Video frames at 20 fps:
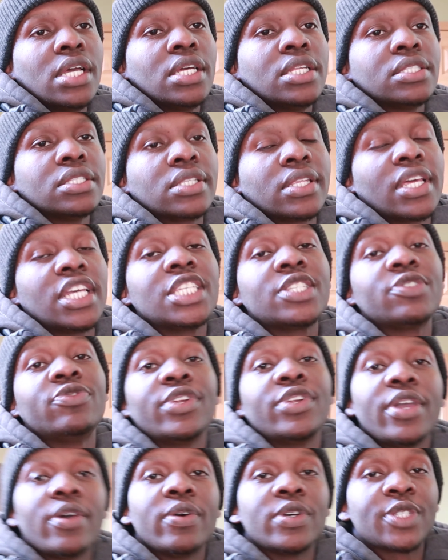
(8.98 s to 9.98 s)
Today's
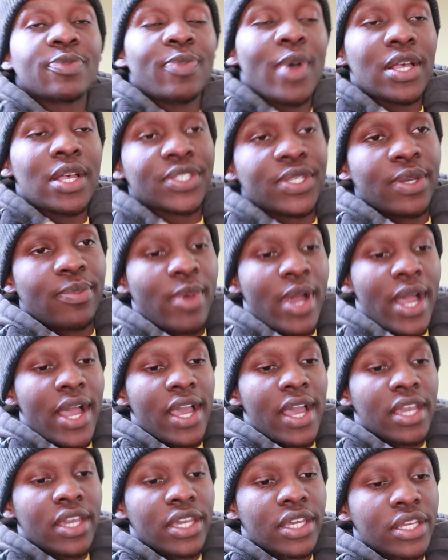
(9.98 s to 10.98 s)
video is sponsored
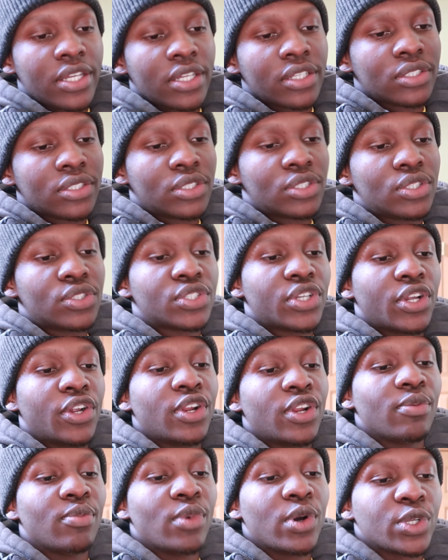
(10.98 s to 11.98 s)
by
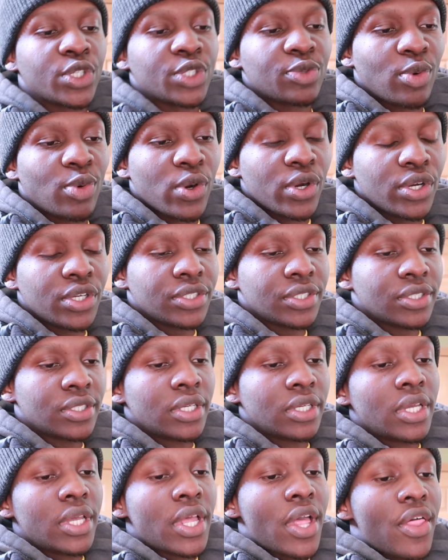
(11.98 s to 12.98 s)
Turner Motorsport.
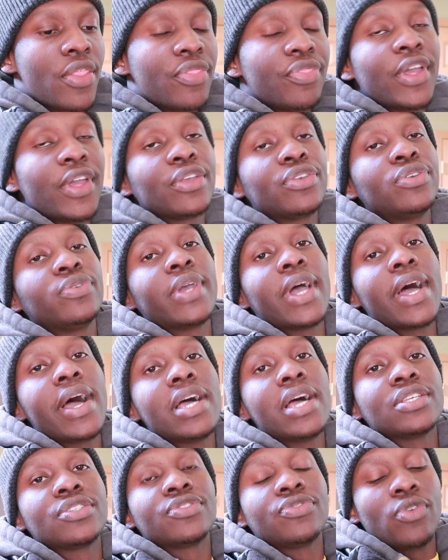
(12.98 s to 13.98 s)
Thank you
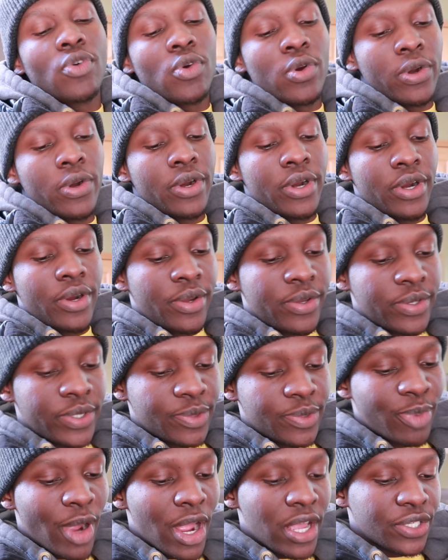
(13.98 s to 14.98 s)
guys for
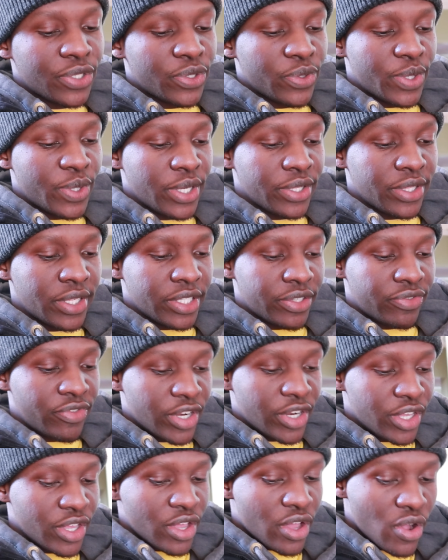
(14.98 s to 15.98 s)
sponsoring this
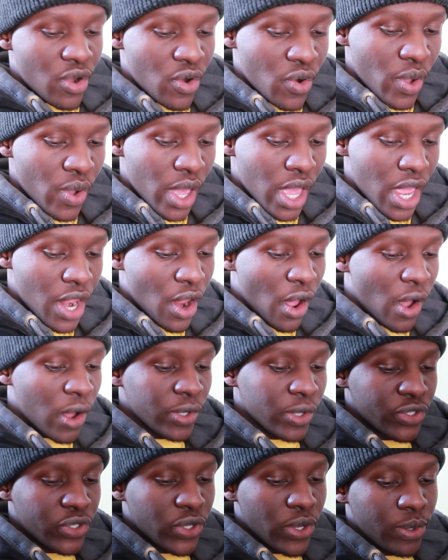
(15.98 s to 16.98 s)
video and
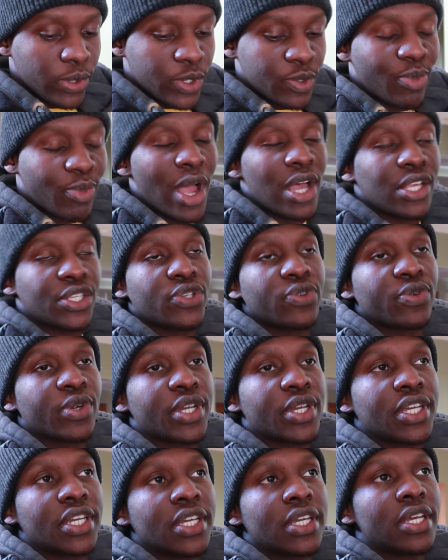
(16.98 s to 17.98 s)
also
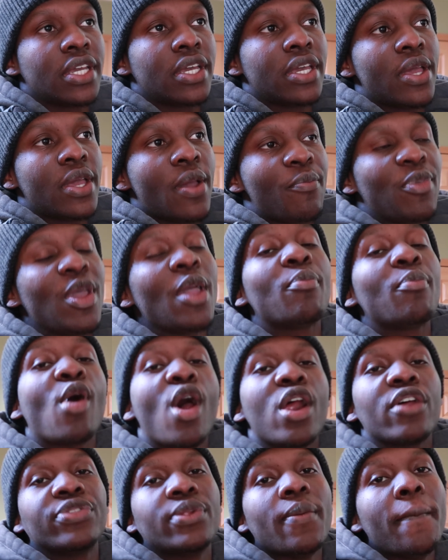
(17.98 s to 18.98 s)
sponsoring, being
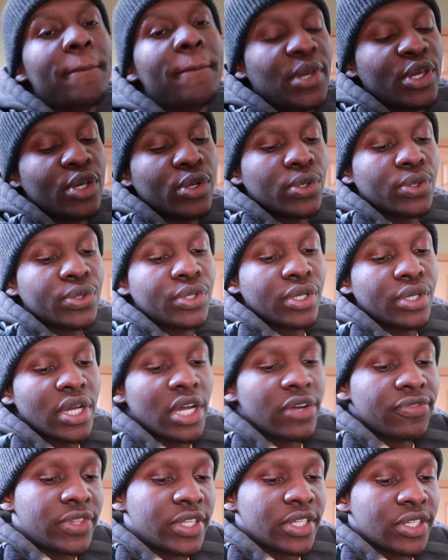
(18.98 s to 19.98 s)
part of the build
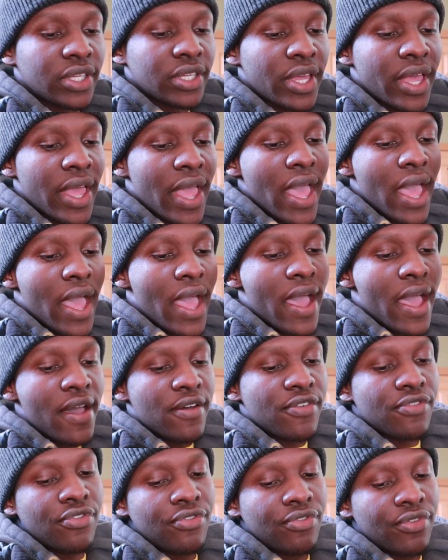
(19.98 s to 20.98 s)
of the
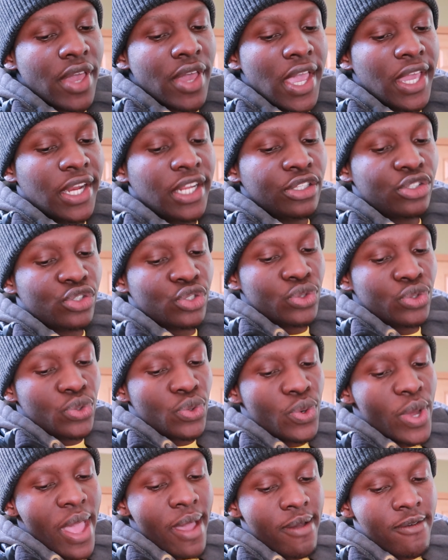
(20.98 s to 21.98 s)

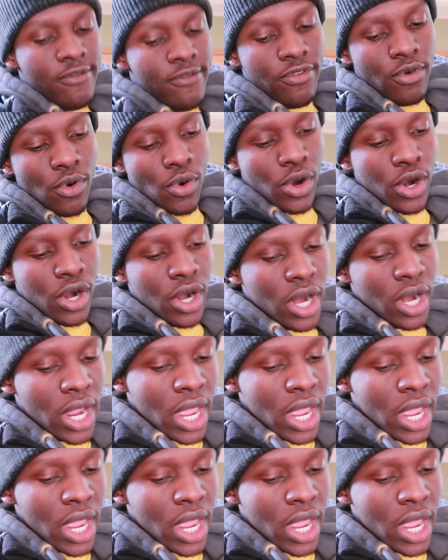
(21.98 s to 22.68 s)
F8X M4.